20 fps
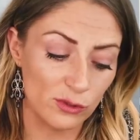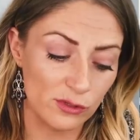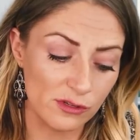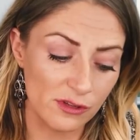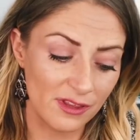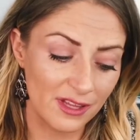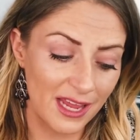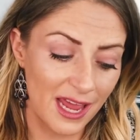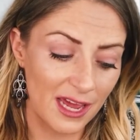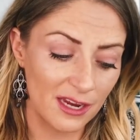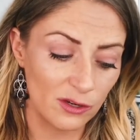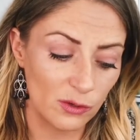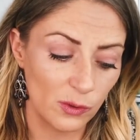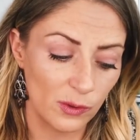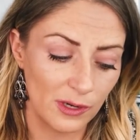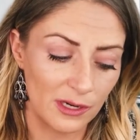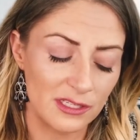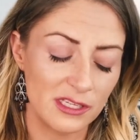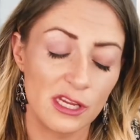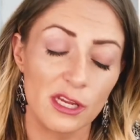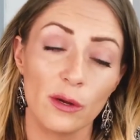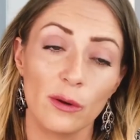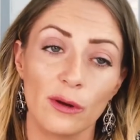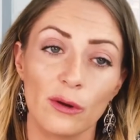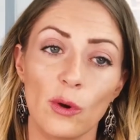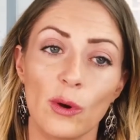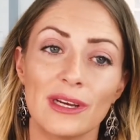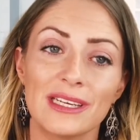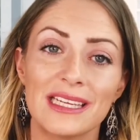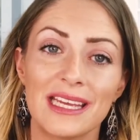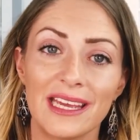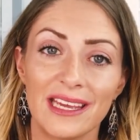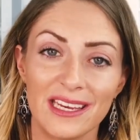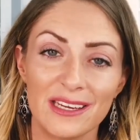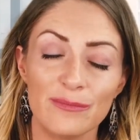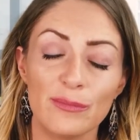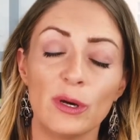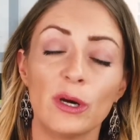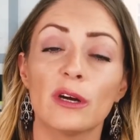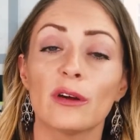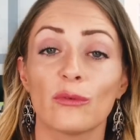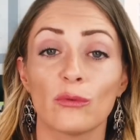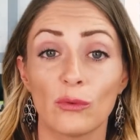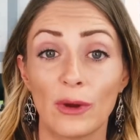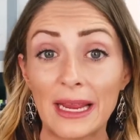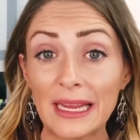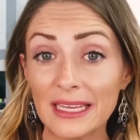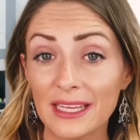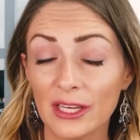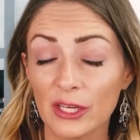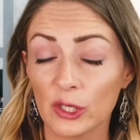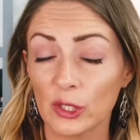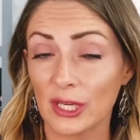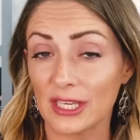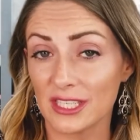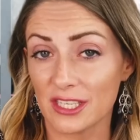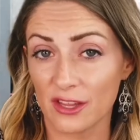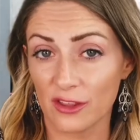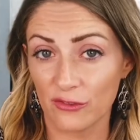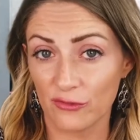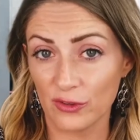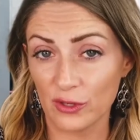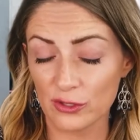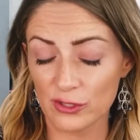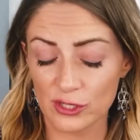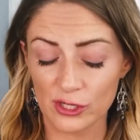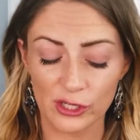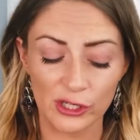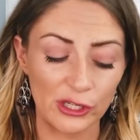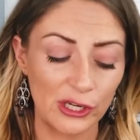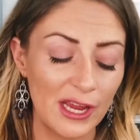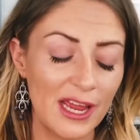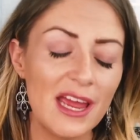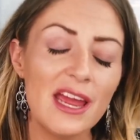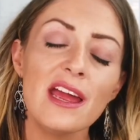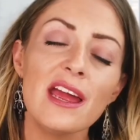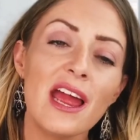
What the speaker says: Those are the categories that you are going to input right here into the filter.